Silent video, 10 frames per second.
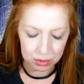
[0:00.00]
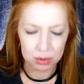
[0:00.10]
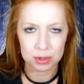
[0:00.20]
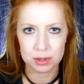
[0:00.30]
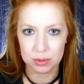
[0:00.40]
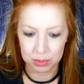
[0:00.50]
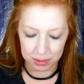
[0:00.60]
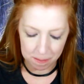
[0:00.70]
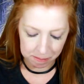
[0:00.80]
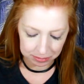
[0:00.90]
Of course, I
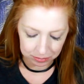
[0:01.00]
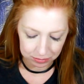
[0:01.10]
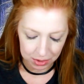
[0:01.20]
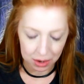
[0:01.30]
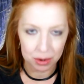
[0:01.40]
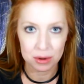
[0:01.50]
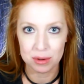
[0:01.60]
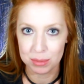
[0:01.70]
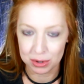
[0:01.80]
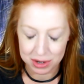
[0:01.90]
didn't want to
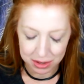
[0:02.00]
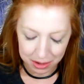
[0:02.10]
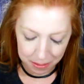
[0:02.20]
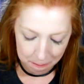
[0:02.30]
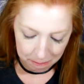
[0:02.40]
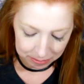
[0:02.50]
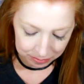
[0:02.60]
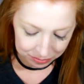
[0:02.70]
hurt him or anything.